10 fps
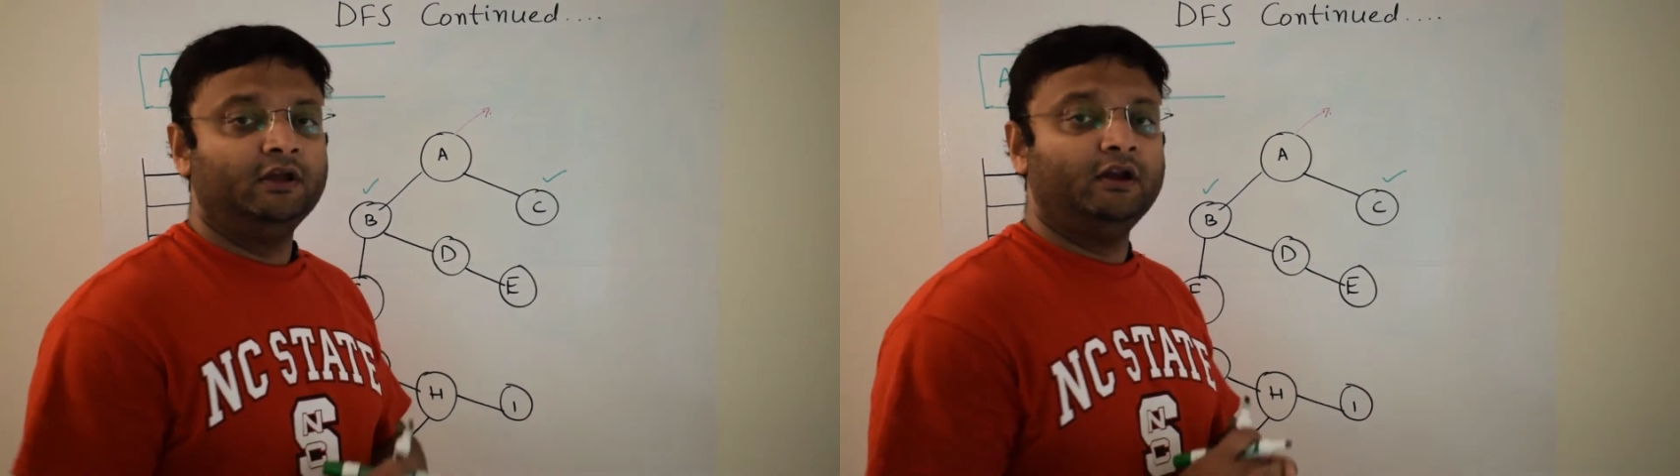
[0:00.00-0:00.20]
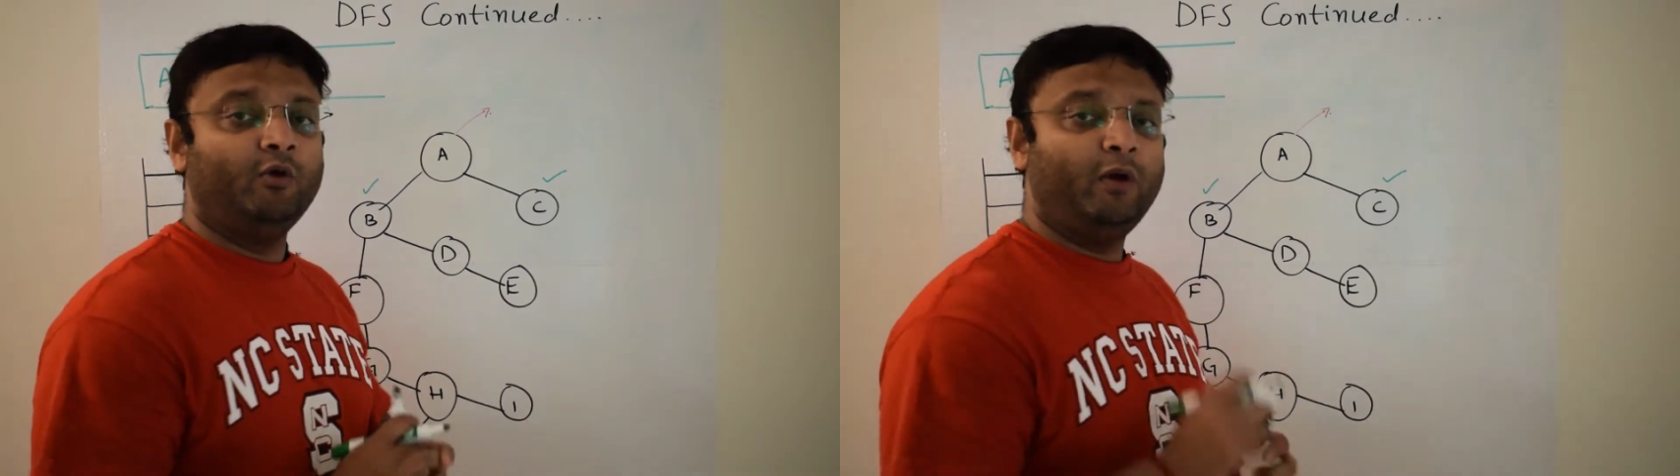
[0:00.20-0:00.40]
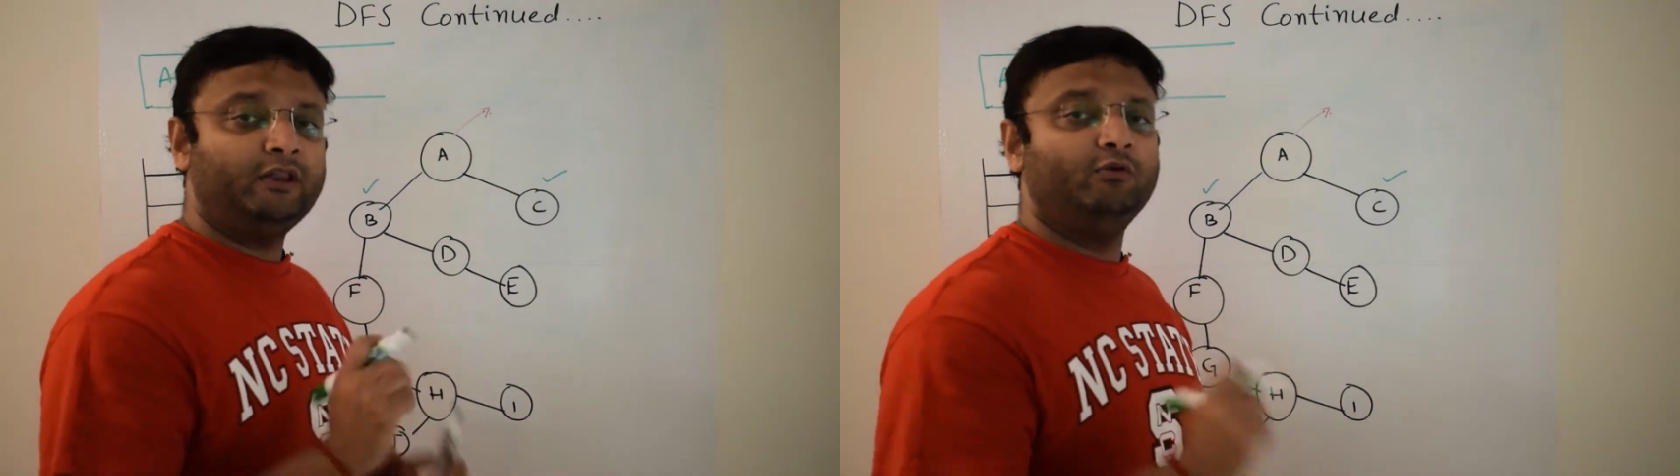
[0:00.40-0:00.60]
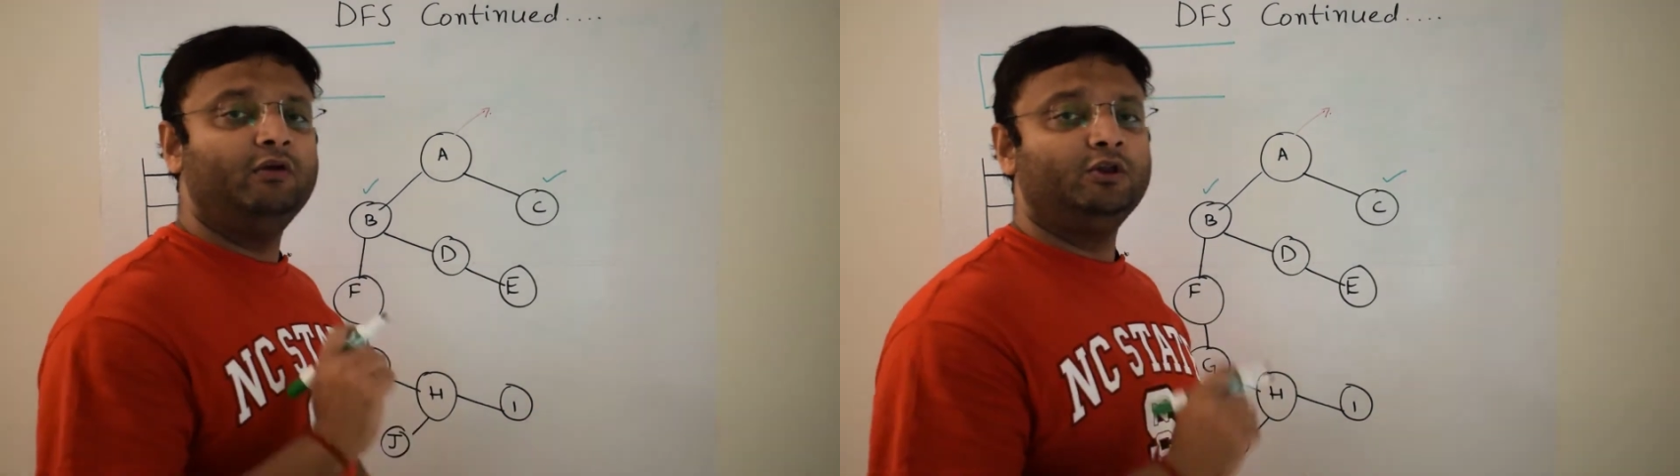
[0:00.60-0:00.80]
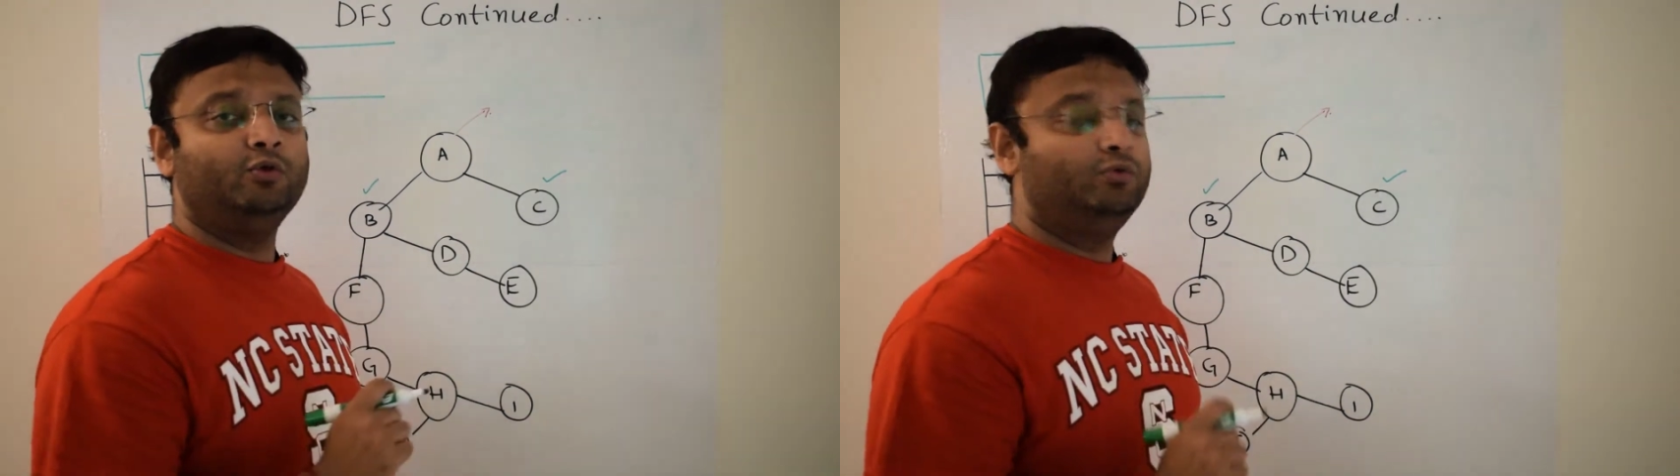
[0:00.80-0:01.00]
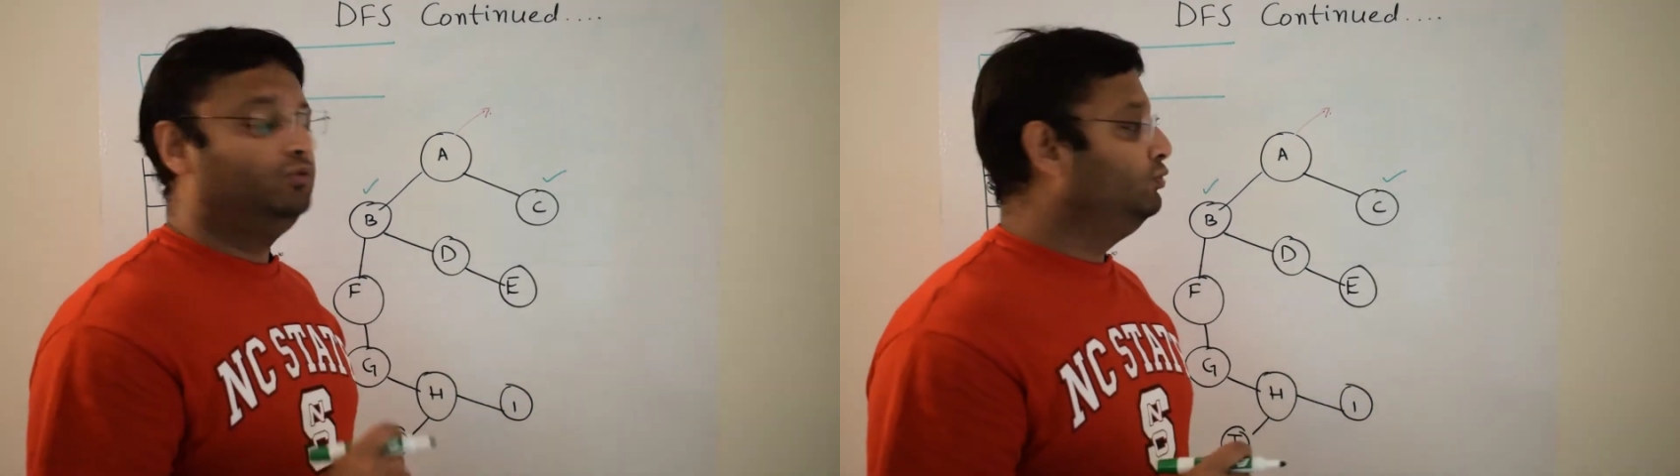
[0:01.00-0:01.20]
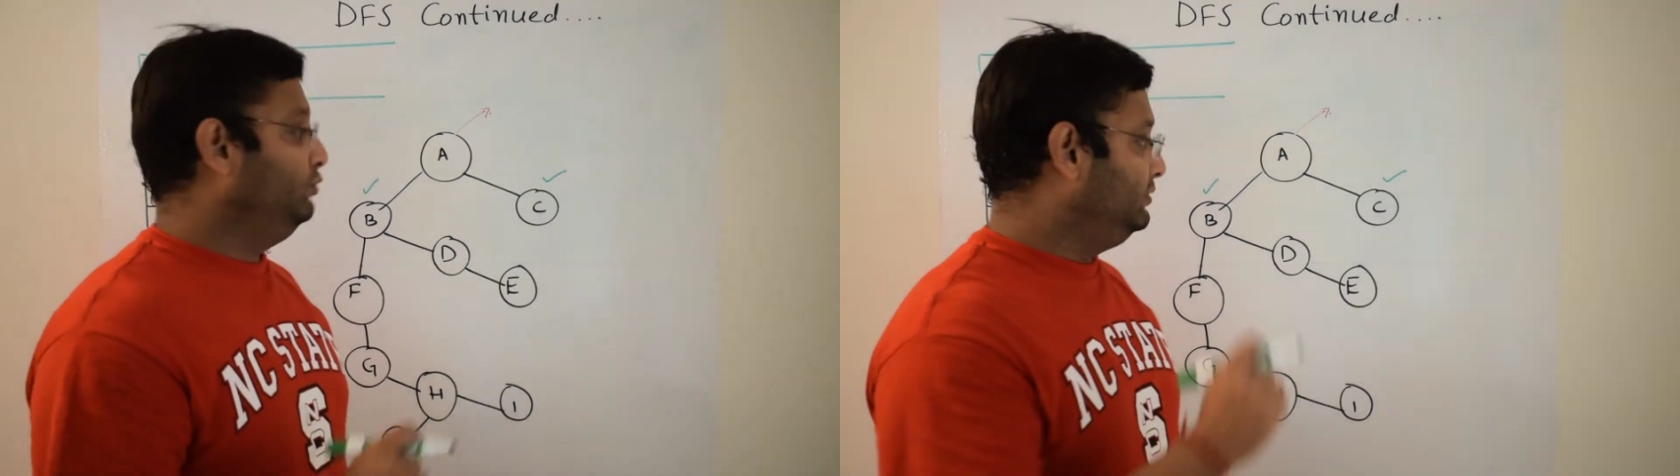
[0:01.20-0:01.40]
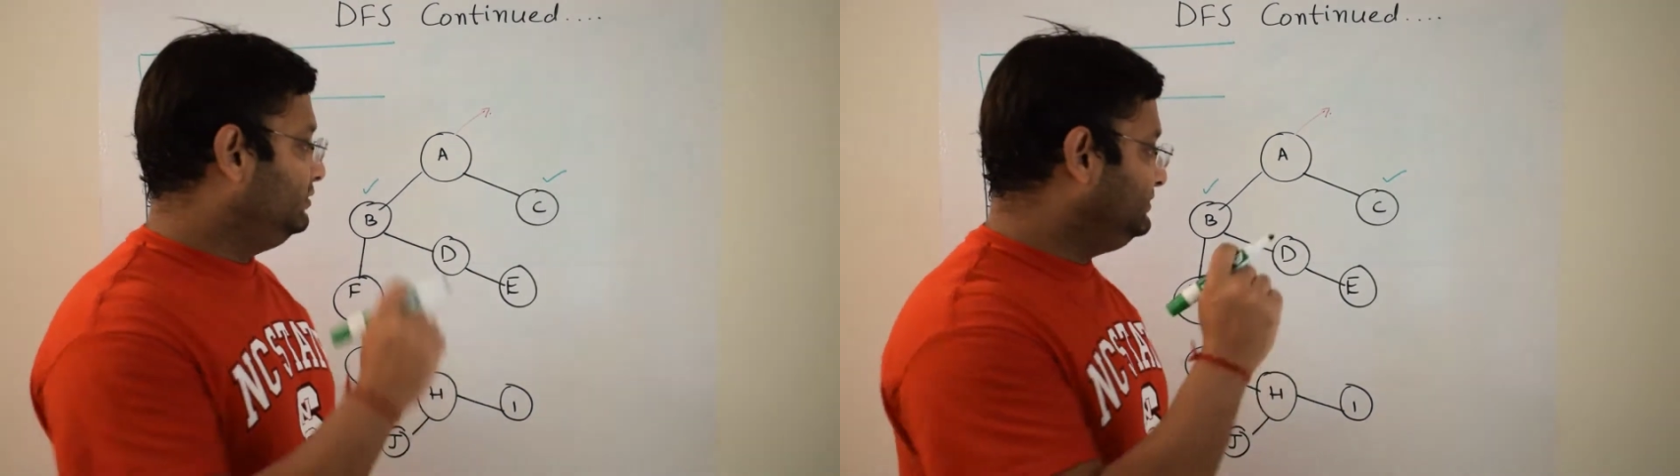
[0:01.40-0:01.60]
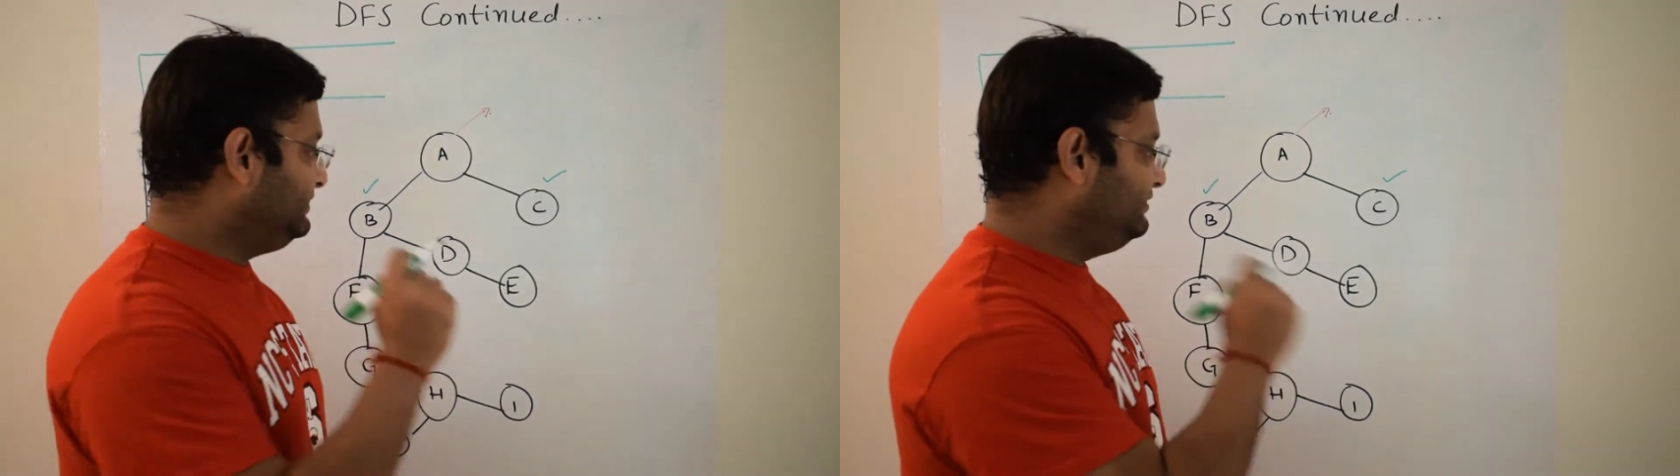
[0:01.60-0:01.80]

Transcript: Now what you will do, this